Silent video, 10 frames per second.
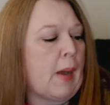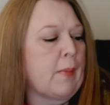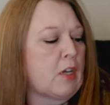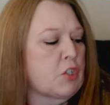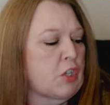I'm
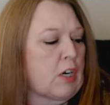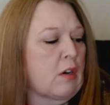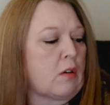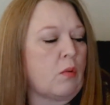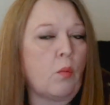not
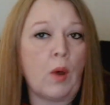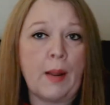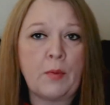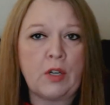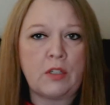sure what
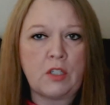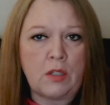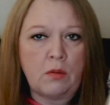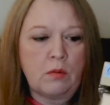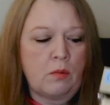I'm going to
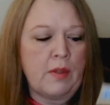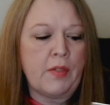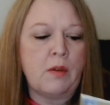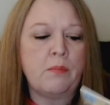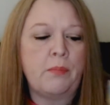do with
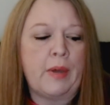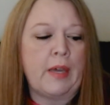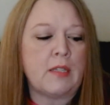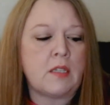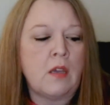them,
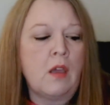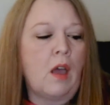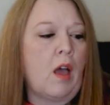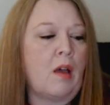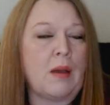but
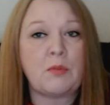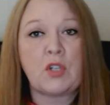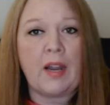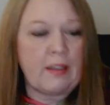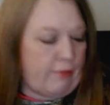uh, I'm
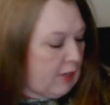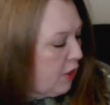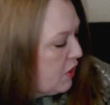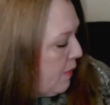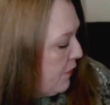sure I can
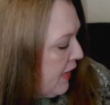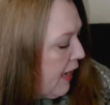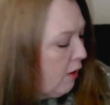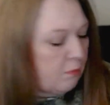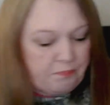figure something
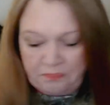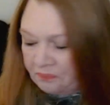out.